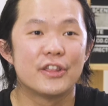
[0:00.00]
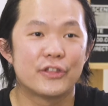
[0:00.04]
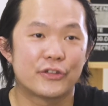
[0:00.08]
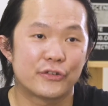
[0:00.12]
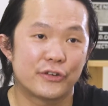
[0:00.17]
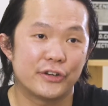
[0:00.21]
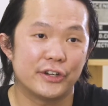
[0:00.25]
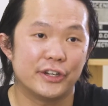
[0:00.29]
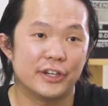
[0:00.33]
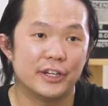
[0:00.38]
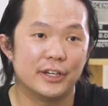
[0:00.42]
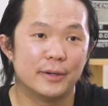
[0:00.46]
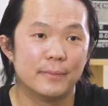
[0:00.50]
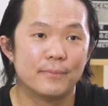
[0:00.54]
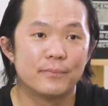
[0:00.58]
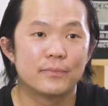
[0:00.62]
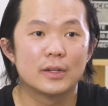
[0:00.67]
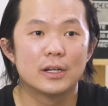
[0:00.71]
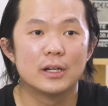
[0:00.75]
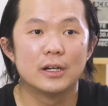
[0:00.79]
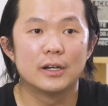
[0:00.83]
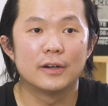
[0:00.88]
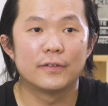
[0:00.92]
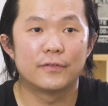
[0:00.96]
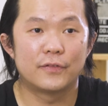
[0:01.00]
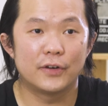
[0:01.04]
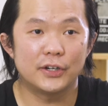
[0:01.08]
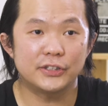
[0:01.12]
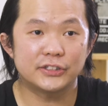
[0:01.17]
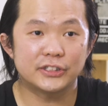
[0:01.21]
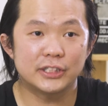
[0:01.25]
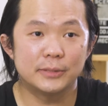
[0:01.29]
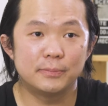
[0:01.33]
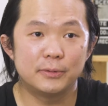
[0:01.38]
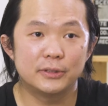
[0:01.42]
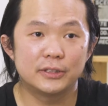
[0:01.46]
3.
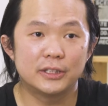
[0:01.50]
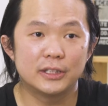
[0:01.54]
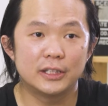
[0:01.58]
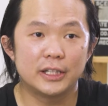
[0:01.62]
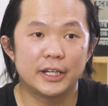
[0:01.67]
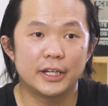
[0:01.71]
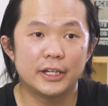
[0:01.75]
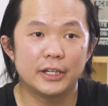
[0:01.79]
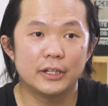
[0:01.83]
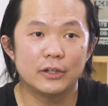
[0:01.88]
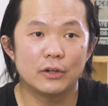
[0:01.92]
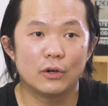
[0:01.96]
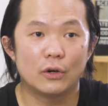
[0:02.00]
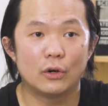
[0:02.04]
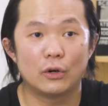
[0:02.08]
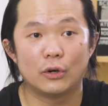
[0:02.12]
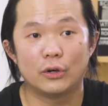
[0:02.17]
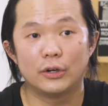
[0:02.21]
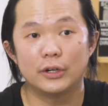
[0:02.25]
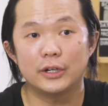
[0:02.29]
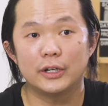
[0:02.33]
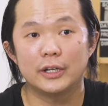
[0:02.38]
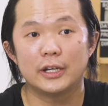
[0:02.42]
First Input Delay or